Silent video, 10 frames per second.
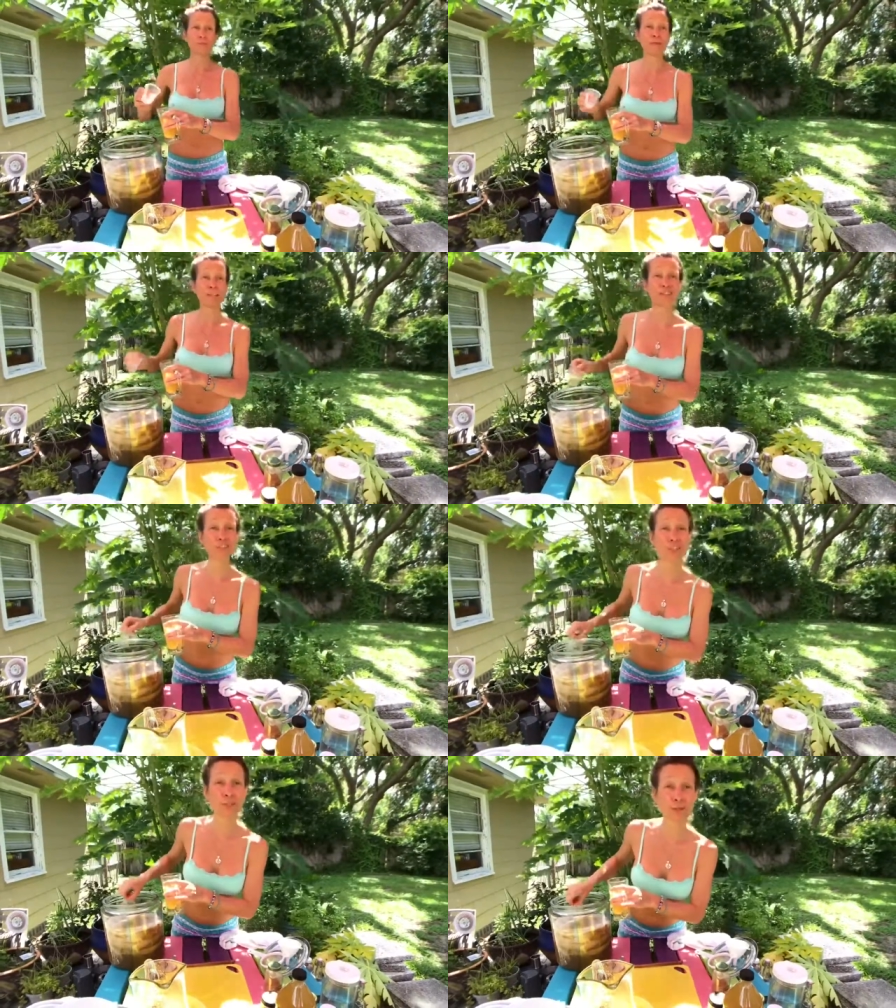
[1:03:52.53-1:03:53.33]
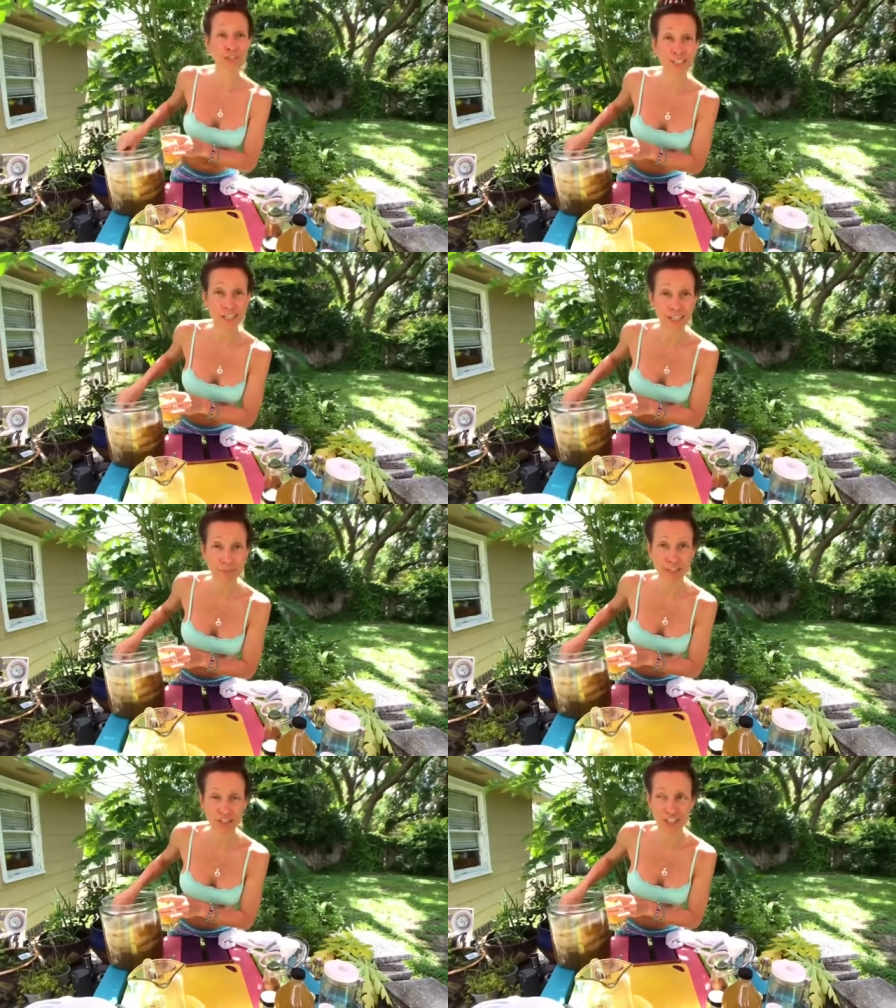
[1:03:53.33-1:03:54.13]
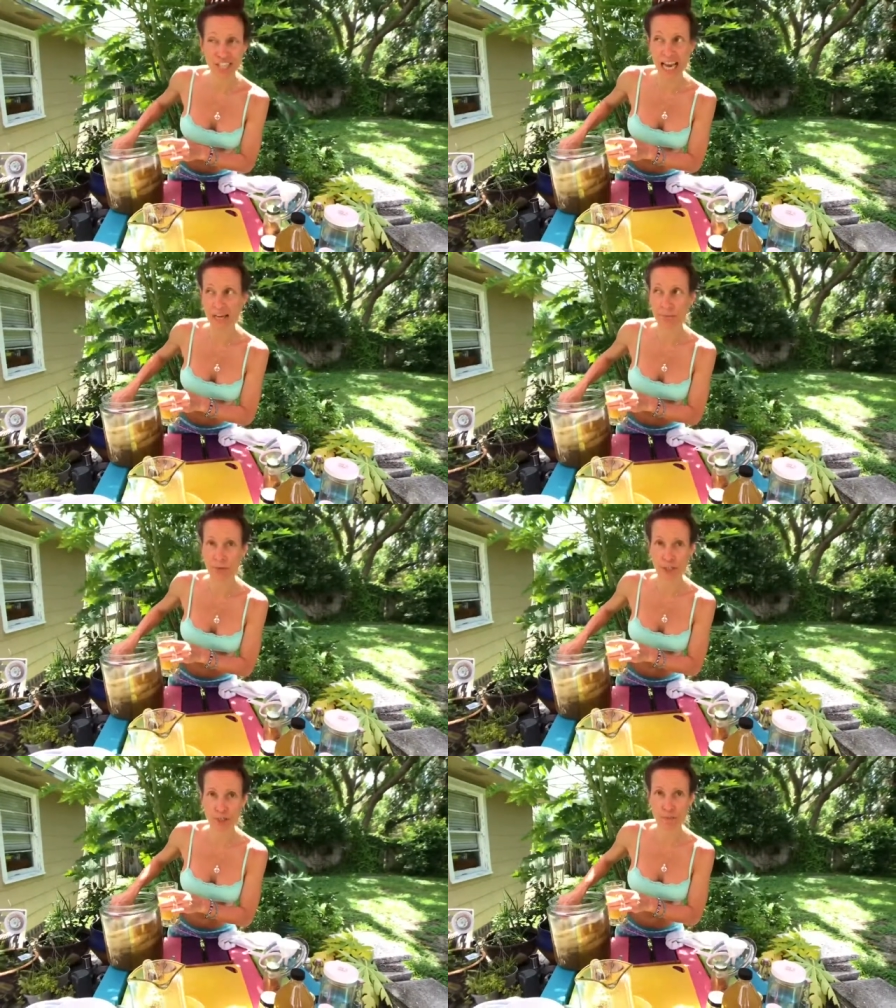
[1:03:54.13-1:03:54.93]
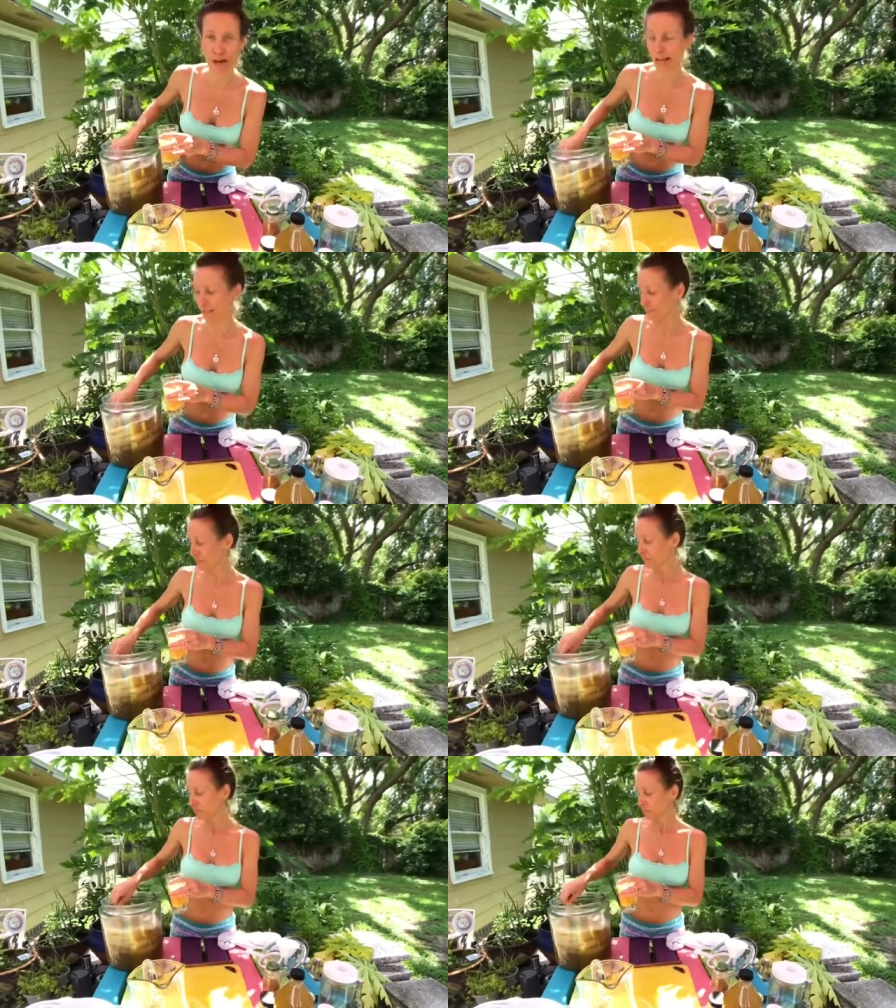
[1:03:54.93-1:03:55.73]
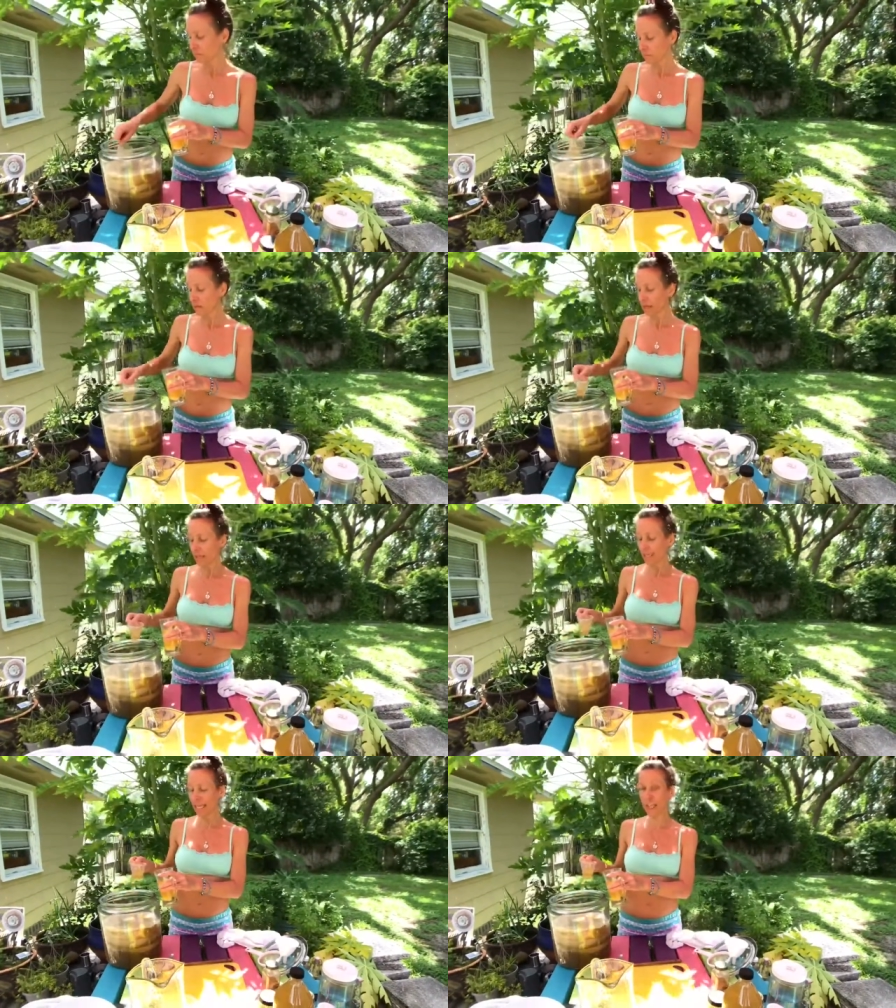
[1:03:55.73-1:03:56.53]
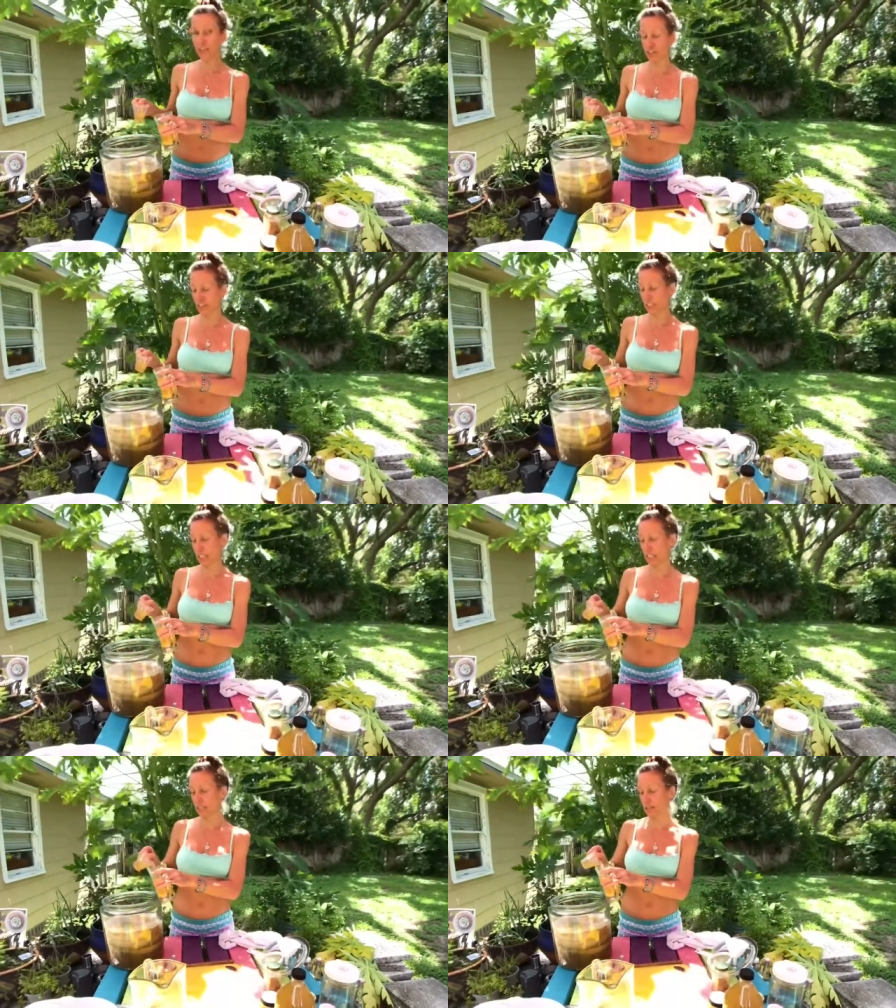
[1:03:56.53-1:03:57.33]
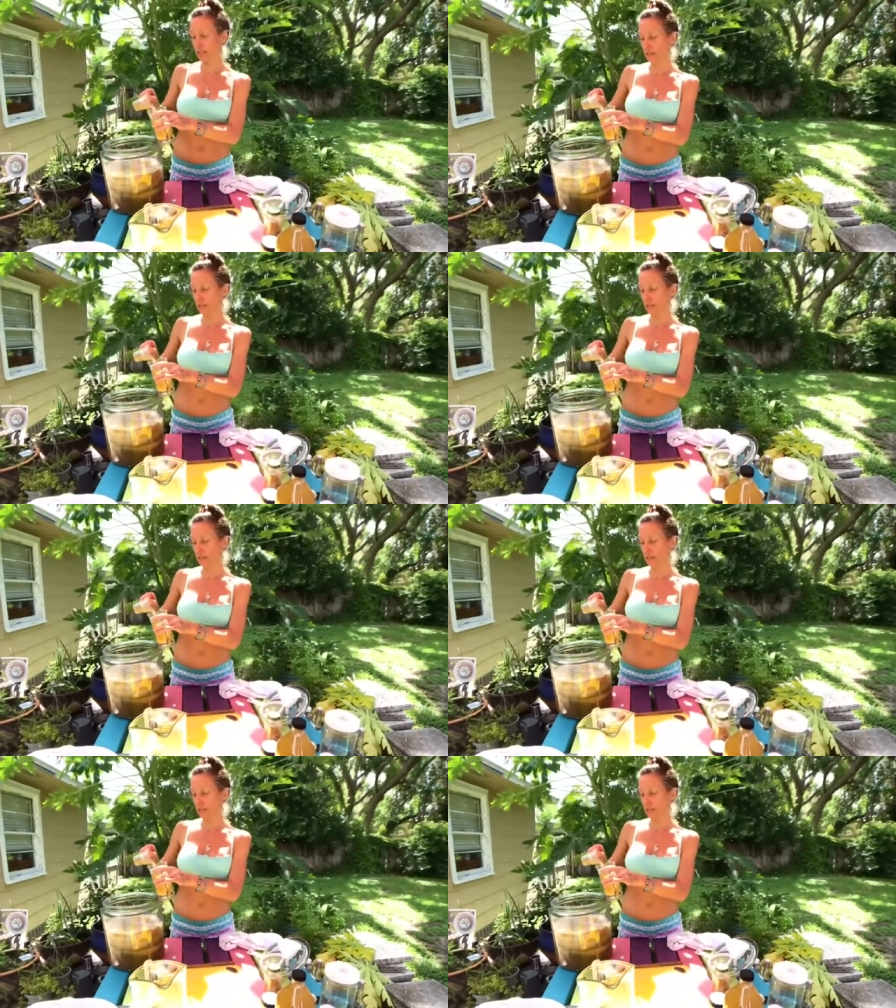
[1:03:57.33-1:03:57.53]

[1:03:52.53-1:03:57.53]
my sister will tell you because she had a bergamot, an English tea.